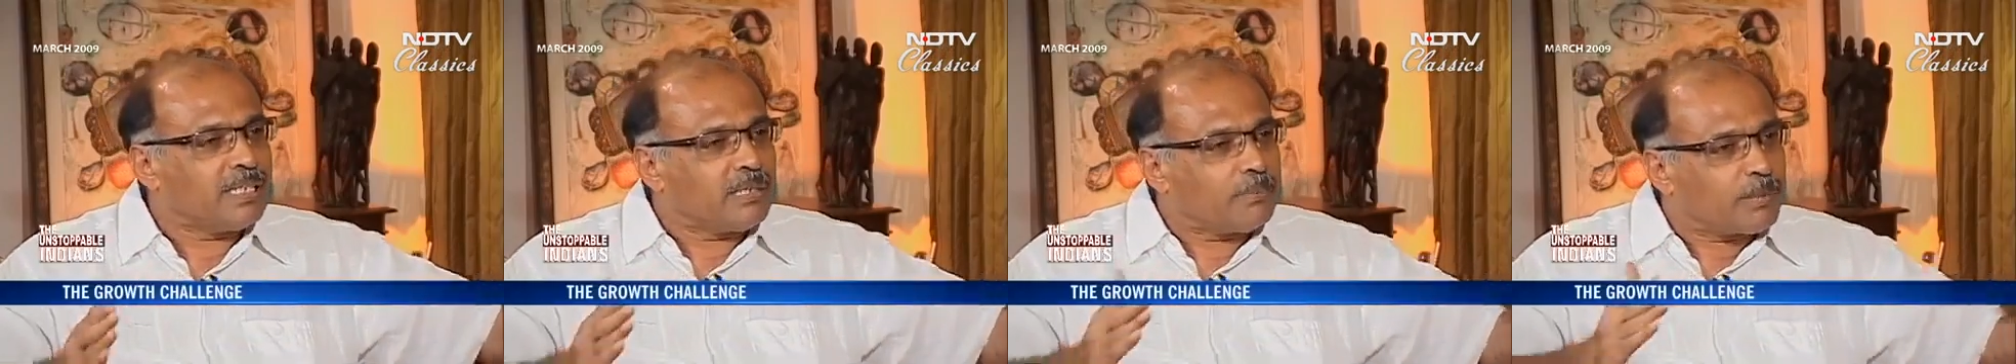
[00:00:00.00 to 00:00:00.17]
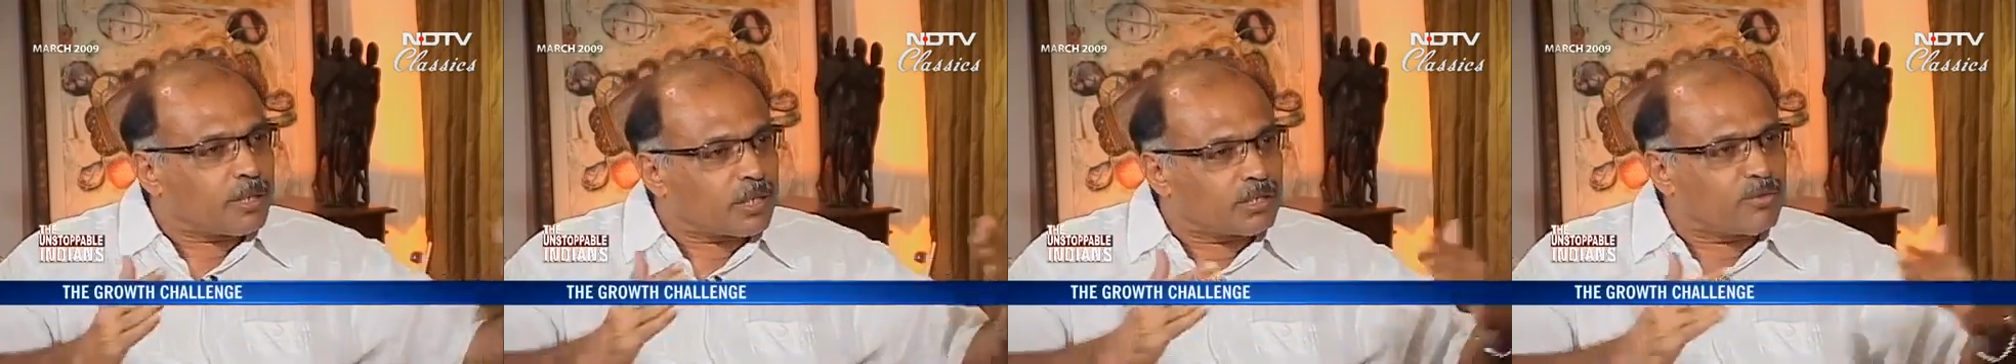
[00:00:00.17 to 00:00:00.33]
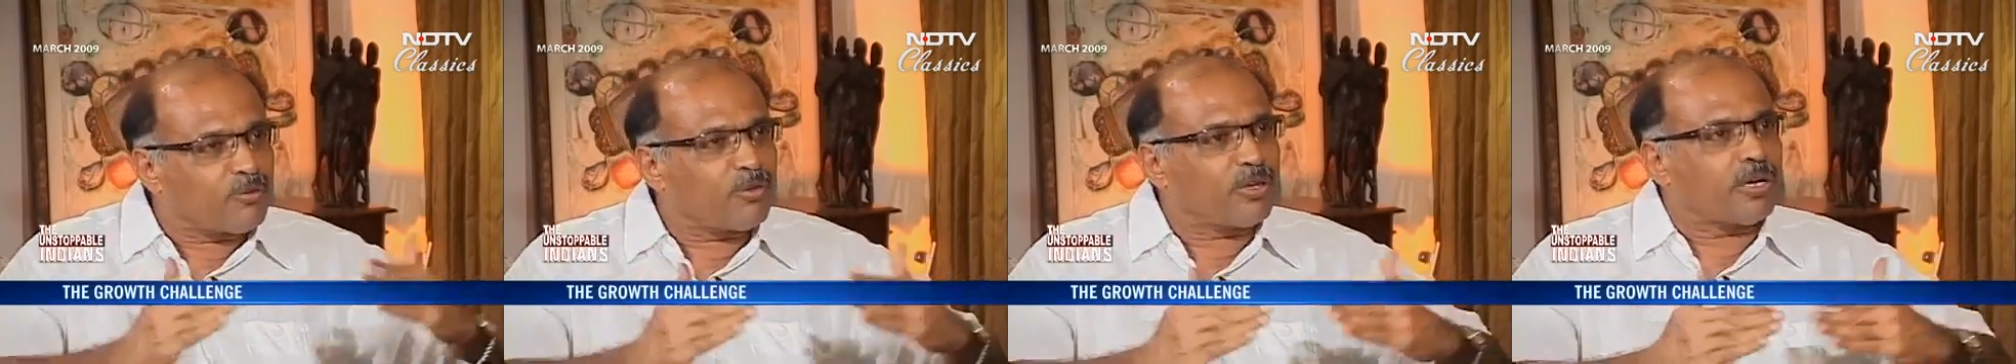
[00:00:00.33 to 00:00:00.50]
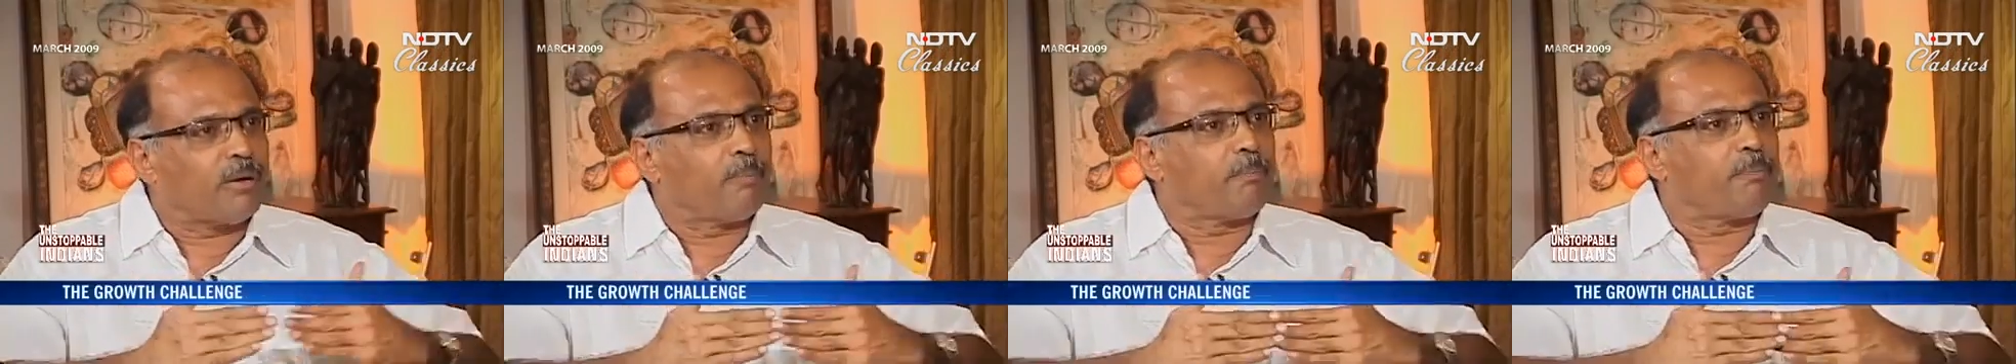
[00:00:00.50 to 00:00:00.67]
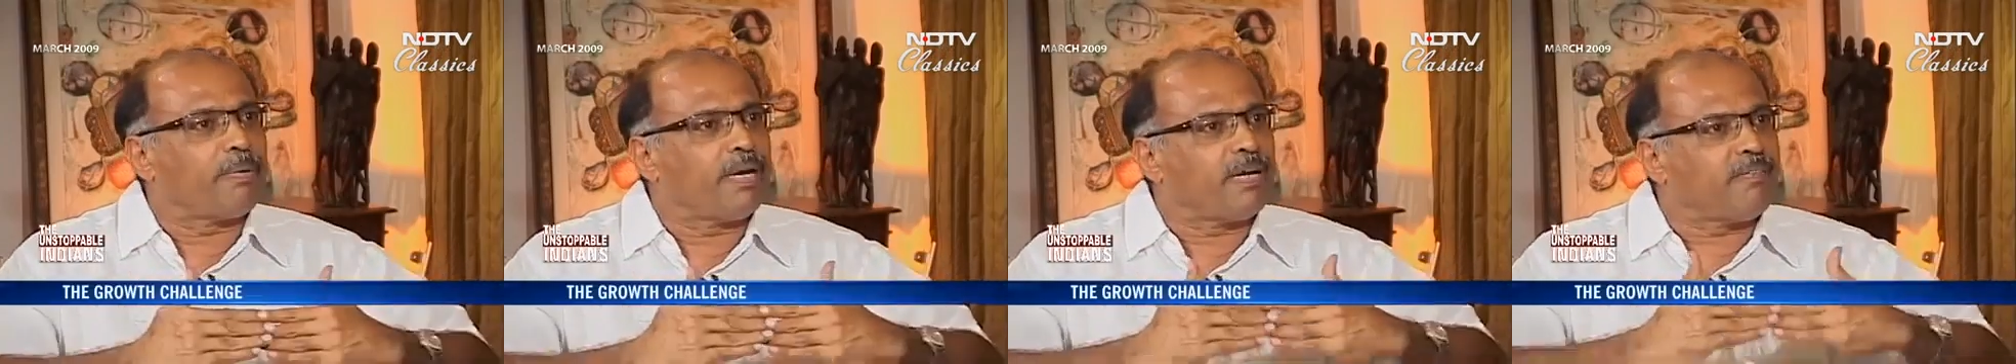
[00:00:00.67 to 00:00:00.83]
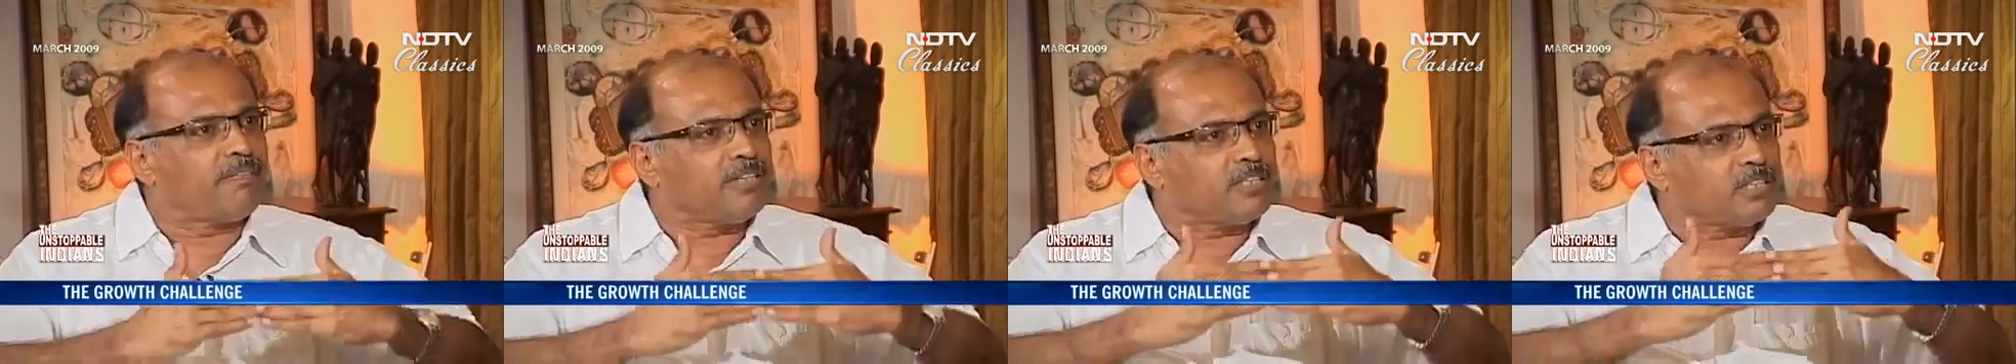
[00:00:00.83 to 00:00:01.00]
Because if you
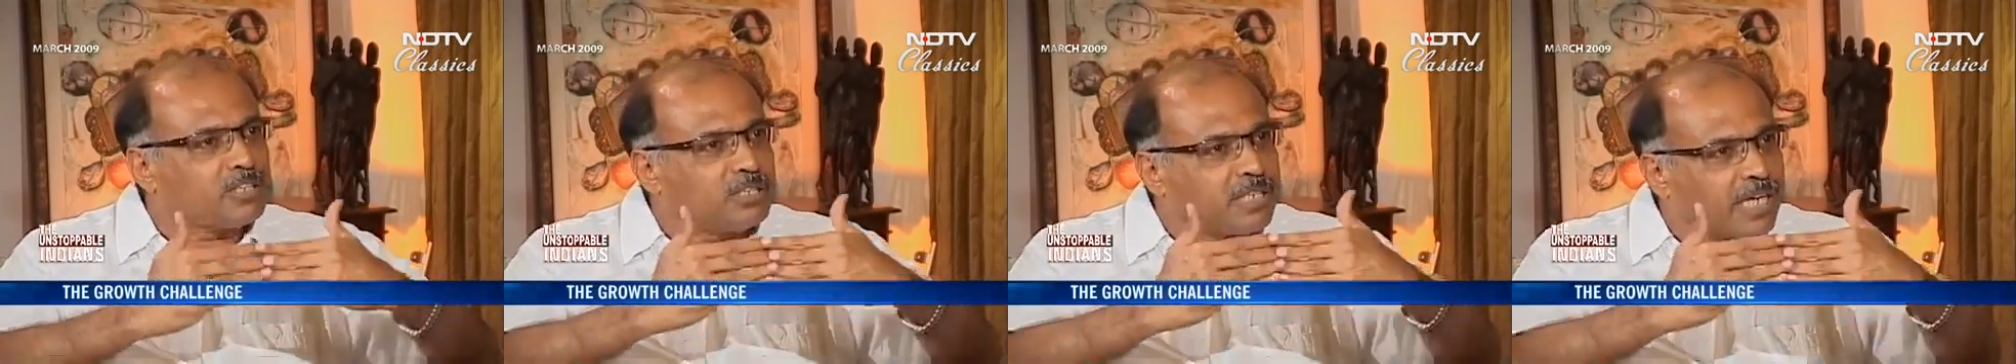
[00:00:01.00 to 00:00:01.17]
compete with